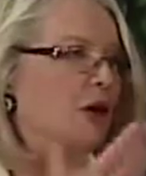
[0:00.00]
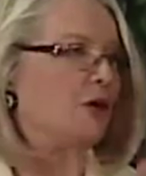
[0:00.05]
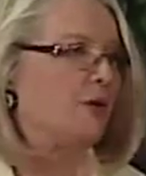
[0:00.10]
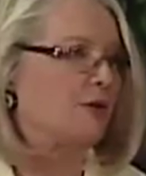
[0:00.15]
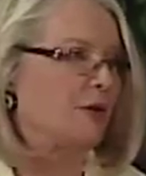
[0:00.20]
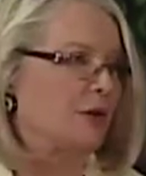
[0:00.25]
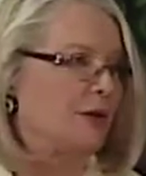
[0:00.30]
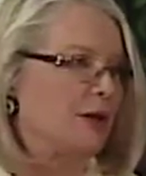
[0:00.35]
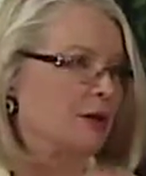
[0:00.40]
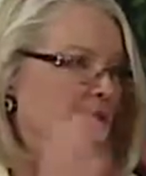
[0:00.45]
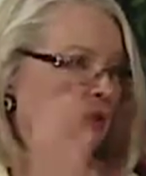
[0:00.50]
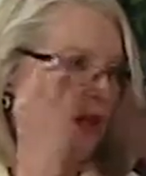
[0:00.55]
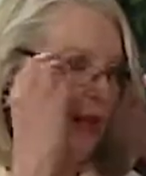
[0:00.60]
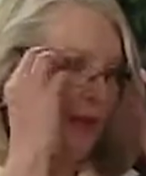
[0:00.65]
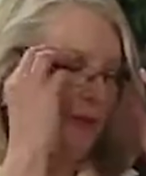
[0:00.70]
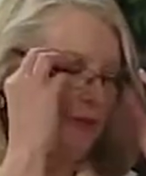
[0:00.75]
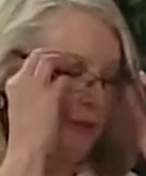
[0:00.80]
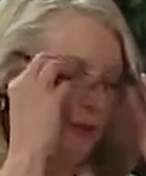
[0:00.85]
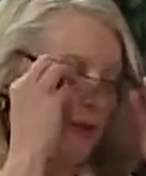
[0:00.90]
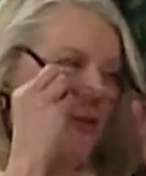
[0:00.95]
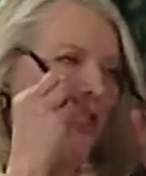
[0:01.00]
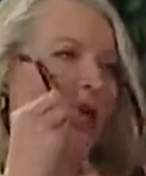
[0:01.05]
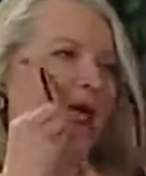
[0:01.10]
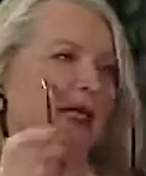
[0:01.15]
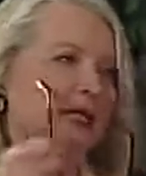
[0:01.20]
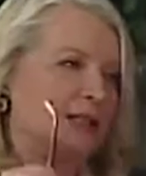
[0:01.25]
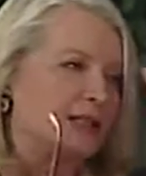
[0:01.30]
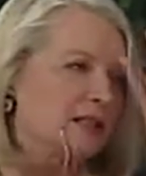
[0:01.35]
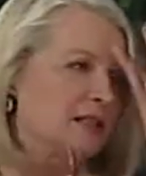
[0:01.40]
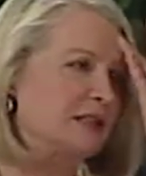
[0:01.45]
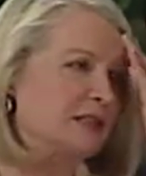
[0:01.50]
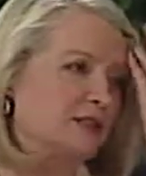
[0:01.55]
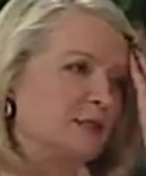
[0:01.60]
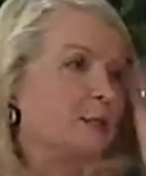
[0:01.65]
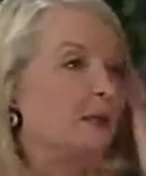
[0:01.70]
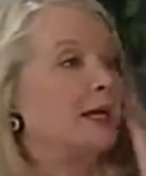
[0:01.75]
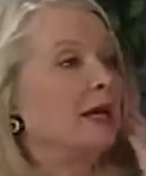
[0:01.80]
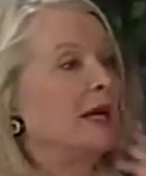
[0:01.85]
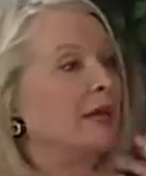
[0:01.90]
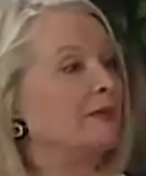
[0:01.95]
over their life to that
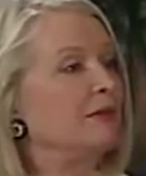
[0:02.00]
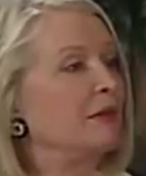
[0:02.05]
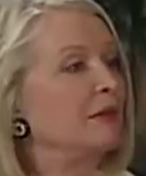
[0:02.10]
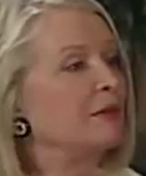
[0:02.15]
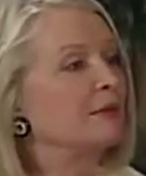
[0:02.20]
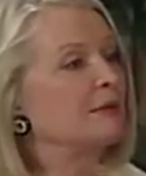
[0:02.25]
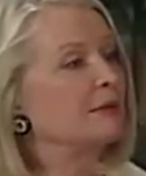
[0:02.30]
addictive behavior.